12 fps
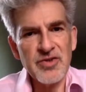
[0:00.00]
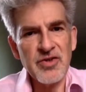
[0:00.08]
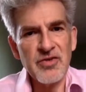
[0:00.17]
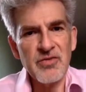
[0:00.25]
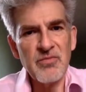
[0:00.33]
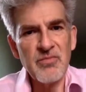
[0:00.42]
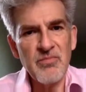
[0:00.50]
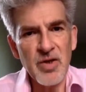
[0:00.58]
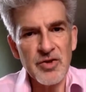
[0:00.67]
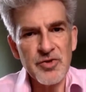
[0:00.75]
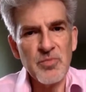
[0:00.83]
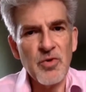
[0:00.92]
on
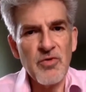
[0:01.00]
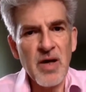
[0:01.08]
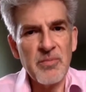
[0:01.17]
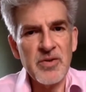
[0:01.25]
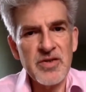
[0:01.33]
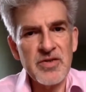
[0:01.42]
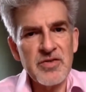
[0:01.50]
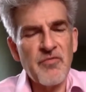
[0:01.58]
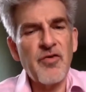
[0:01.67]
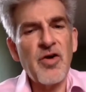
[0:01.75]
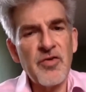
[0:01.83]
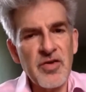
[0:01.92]
much more rapid
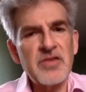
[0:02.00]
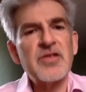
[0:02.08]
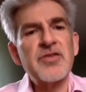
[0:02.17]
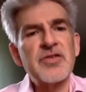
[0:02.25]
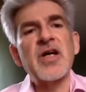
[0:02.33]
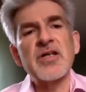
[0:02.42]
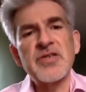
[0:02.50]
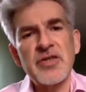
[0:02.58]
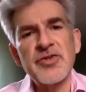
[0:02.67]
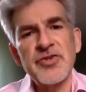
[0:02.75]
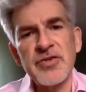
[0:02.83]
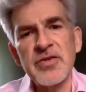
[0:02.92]
further
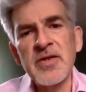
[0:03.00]
digitization